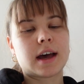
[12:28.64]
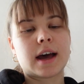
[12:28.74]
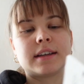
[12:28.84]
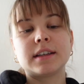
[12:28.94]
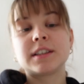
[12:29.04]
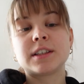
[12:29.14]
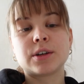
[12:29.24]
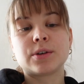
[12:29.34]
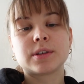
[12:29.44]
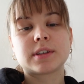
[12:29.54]
I did
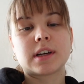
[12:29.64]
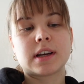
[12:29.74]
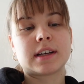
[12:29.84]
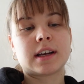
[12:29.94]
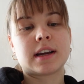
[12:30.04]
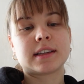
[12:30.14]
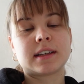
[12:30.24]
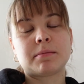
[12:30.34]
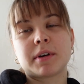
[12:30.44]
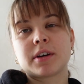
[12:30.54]
those and then I
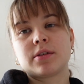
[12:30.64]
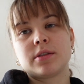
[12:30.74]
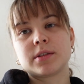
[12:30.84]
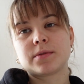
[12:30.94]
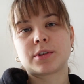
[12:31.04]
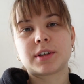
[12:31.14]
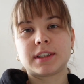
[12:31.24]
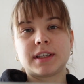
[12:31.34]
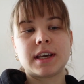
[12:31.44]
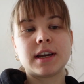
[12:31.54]
set my goals for
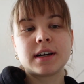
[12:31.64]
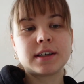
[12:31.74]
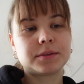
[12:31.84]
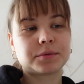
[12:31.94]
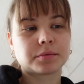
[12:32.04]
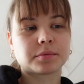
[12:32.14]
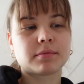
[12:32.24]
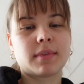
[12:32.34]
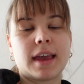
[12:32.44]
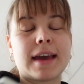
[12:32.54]
this year.
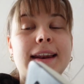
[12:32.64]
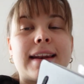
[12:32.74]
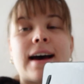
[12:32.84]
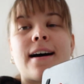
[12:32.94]
And